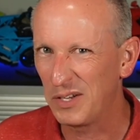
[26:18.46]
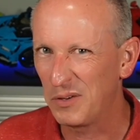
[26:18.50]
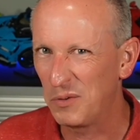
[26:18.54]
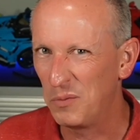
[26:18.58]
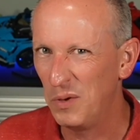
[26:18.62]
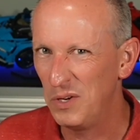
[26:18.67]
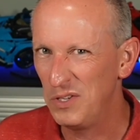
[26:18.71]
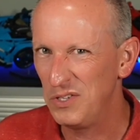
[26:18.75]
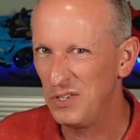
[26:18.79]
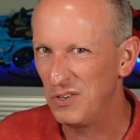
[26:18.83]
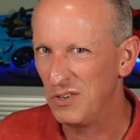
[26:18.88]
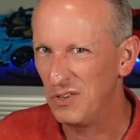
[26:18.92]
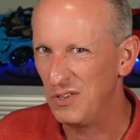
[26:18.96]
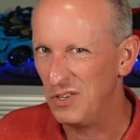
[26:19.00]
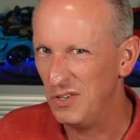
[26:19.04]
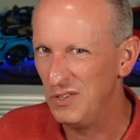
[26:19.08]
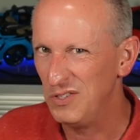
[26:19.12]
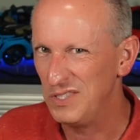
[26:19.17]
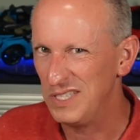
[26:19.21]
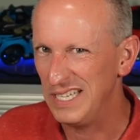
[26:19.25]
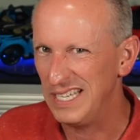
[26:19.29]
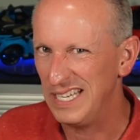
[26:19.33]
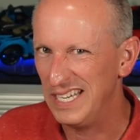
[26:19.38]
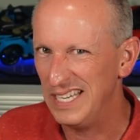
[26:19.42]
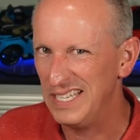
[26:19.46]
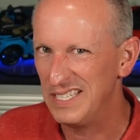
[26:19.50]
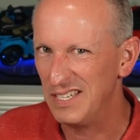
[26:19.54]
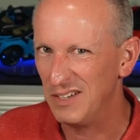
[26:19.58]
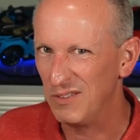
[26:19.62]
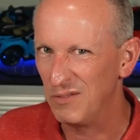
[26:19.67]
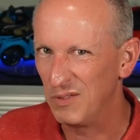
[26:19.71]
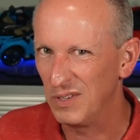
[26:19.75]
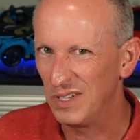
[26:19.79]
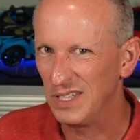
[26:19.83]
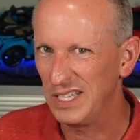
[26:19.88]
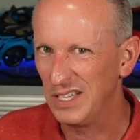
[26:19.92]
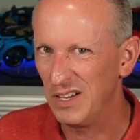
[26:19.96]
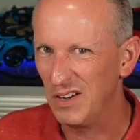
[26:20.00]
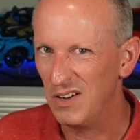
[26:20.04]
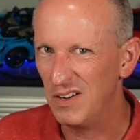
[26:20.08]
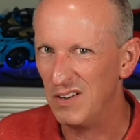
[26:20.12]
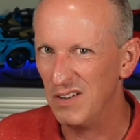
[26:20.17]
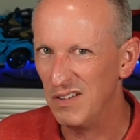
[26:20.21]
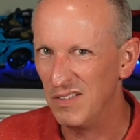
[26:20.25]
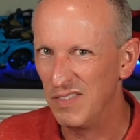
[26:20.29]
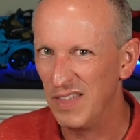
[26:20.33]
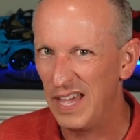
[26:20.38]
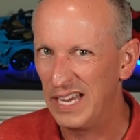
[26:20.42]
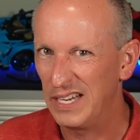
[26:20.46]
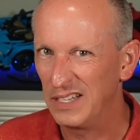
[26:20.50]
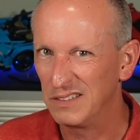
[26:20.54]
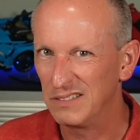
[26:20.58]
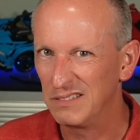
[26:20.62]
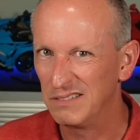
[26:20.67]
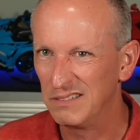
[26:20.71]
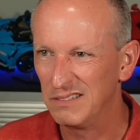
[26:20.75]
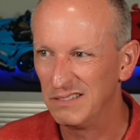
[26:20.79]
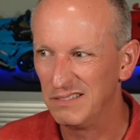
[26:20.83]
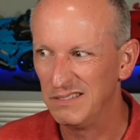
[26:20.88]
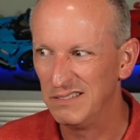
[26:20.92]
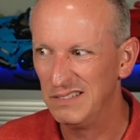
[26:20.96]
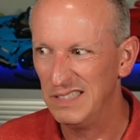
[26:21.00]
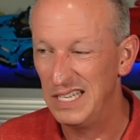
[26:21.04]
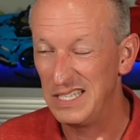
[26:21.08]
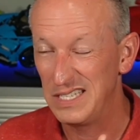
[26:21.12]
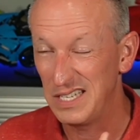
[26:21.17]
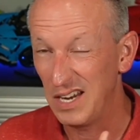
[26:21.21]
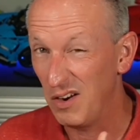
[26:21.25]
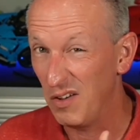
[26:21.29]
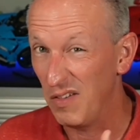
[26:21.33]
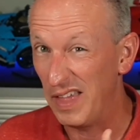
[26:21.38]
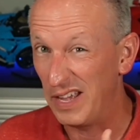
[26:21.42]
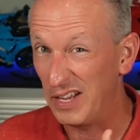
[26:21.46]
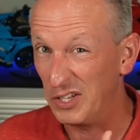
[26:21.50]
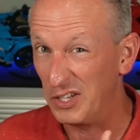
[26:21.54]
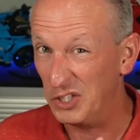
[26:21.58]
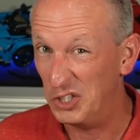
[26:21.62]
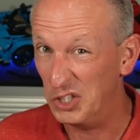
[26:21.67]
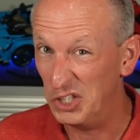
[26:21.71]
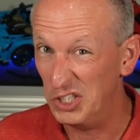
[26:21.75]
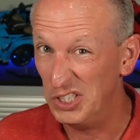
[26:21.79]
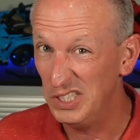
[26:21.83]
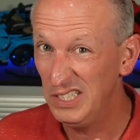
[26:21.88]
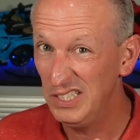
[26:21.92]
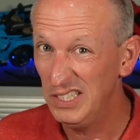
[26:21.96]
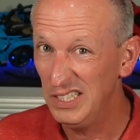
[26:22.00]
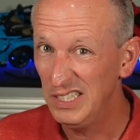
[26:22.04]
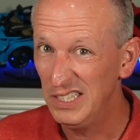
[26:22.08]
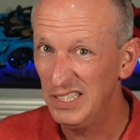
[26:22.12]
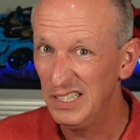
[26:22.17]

what you're using isn't really all that, it's not all that good.